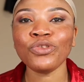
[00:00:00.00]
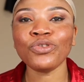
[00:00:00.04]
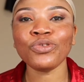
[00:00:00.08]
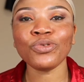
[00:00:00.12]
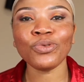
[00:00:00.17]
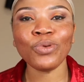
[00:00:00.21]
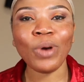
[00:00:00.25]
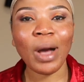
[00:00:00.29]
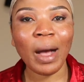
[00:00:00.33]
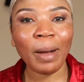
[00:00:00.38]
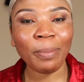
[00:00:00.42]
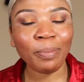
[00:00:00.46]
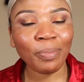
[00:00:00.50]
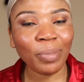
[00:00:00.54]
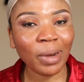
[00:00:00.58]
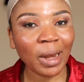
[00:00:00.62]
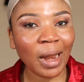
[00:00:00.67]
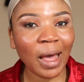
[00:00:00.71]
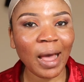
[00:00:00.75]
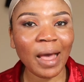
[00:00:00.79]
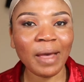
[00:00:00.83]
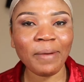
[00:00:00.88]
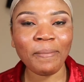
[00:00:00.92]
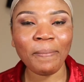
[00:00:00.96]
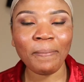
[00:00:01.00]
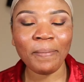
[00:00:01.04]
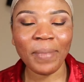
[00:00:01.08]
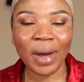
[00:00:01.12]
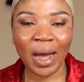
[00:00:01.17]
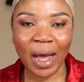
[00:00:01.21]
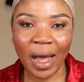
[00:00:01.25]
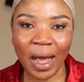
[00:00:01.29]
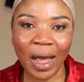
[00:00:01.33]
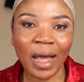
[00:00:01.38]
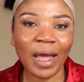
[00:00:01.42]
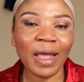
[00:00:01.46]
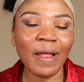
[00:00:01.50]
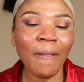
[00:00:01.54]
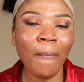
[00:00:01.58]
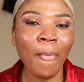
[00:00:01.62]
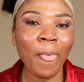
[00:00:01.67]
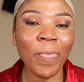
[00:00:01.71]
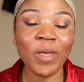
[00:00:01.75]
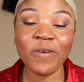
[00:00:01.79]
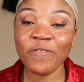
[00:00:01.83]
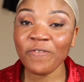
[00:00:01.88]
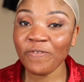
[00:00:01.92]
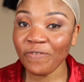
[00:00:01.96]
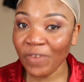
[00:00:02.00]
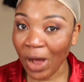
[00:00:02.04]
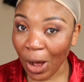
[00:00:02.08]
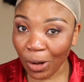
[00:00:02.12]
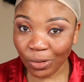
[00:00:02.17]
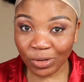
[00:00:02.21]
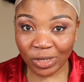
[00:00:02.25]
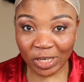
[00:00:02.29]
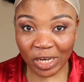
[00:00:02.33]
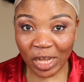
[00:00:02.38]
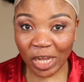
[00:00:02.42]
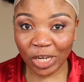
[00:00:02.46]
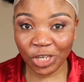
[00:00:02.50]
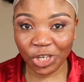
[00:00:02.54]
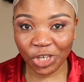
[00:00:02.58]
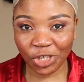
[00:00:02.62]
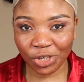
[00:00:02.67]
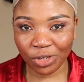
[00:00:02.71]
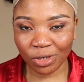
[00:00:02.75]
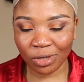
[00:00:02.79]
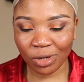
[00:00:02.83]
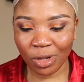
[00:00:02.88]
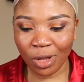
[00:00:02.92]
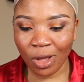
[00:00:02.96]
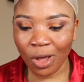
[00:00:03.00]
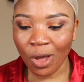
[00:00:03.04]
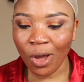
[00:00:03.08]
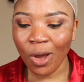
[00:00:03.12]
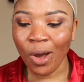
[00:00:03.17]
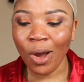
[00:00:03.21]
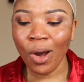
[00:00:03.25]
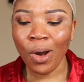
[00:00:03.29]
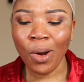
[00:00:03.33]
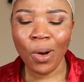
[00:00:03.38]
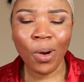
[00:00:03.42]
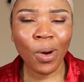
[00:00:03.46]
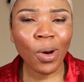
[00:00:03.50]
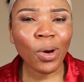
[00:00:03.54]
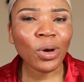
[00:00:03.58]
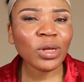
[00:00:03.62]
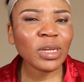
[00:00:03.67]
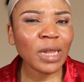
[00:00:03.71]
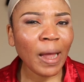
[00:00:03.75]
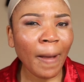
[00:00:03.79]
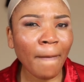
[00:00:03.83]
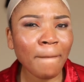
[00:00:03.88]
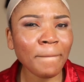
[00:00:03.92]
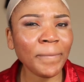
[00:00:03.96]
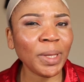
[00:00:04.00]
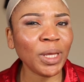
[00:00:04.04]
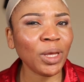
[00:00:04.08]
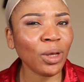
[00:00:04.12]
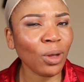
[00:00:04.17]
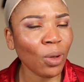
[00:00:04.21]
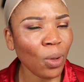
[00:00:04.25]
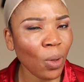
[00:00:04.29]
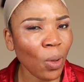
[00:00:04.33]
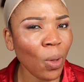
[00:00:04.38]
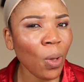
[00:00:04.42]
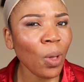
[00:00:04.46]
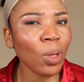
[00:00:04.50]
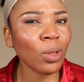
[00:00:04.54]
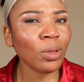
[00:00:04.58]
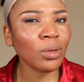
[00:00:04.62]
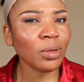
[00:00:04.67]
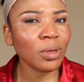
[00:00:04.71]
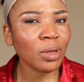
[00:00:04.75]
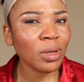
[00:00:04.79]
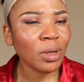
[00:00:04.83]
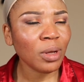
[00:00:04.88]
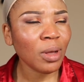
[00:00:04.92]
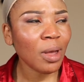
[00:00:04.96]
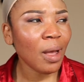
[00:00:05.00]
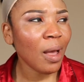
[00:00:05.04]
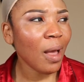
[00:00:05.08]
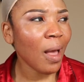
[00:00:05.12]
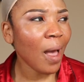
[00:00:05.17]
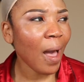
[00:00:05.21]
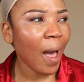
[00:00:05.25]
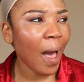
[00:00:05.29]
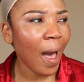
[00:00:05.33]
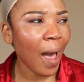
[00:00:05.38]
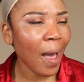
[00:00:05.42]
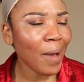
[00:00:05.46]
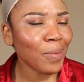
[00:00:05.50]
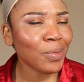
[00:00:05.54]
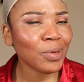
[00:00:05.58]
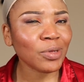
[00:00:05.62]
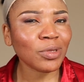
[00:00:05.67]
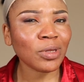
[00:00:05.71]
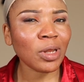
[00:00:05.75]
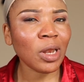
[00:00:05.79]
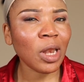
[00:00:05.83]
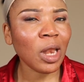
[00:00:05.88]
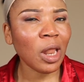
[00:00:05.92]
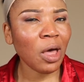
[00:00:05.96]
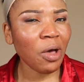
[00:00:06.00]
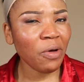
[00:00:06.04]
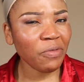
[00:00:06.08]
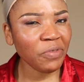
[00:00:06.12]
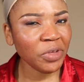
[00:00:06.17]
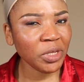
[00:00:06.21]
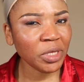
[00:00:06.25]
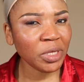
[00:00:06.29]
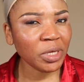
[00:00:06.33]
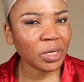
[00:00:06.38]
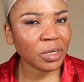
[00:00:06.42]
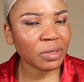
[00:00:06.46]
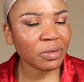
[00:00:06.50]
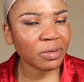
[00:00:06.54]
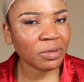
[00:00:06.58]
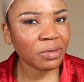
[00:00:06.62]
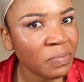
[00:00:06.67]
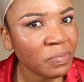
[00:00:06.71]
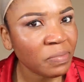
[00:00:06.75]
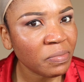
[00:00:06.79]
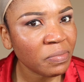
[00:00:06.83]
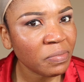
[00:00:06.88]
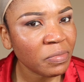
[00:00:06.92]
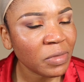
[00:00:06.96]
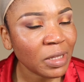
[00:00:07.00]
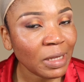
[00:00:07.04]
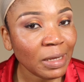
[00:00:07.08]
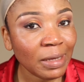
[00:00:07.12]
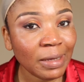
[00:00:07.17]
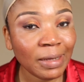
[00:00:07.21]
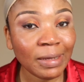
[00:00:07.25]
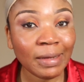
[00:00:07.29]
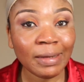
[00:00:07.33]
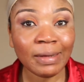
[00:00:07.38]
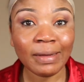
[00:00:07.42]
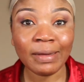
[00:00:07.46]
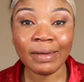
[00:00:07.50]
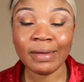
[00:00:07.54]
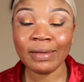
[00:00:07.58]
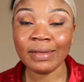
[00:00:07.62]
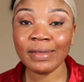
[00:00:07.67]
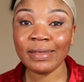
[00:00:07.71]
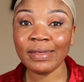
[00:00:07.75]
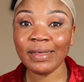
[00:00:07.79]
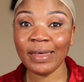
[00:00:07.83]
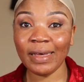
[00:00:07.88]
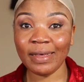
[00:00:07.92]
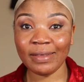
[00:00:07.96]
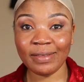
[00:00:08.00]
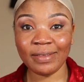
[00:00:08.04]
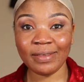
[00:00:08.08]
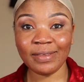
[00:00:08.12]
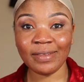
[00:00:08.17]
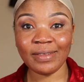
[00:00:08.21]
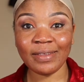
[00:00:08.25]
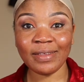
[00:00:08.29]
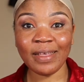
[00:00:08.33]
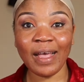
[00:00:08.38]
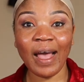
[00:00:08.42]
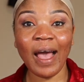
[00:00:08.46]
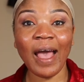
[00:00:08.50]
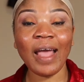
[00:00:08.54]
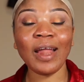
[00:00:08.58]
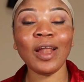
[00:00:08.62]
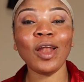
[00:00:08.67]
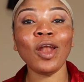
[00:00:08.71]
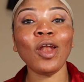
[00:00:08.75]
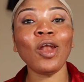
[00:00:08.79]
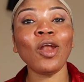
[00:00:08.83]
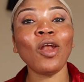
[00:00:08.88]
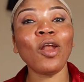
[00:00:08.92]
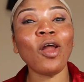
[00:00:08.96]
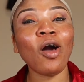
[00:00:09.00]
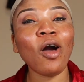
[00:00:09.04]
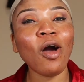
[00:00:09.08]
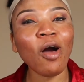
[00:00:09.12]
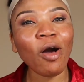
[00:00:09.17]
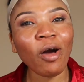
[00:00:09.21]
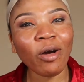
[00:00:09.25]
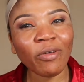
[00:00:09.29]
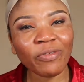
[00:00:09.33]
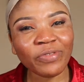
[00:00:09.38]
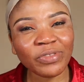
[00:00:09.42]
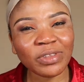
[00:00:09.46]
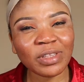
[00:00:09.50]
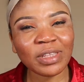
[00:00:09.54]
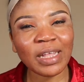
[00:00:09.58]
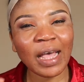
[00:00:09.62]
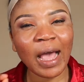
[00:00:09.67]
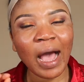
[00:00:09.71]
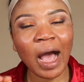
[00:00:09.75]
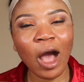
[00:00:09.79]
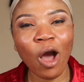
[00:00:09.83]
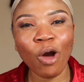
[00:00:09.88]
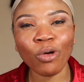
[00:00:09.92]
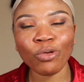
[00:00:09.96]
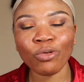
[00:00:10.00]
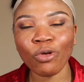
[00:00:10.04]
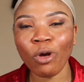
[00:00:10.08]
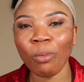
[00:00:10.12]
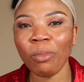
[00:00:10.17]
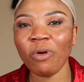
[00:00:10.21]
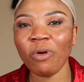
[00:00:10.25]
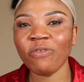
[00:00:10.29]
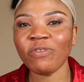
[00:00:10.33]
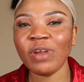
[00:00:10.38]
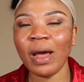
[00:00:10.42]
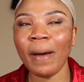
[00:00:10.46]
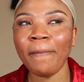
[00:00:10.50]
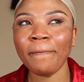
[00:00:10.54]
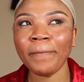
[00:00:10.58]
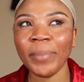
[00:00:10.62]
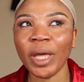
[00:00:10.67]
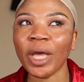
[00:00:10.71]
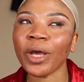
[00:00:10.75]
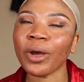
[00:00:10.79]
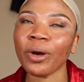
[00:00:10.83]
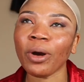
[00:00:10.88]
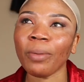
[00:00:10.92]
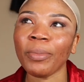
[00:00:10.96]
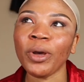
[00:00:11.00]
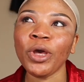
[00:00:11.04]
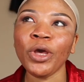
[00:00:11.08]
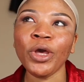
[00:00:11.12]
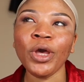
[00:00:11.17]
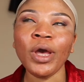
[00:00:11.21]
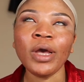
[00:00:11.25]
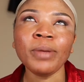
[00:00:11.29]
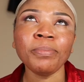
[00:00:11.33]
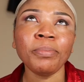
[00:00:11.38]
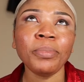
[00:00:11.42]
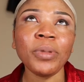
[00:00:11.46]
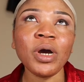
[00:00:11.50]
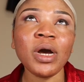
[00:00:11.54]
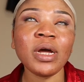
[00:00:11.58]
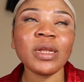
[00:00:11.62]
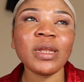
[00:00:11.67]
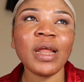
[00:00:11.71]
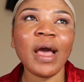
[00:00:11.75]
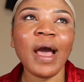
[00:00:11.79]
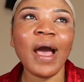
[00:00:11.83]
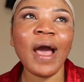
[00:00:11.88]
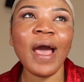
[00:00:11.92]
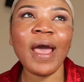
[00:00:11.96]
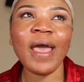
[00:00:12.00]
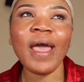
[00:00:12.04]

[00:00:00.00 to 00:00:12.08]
to apply my foundation. Hold and behold, I was loving it. Yes, I loved the outcome of that makeup. But I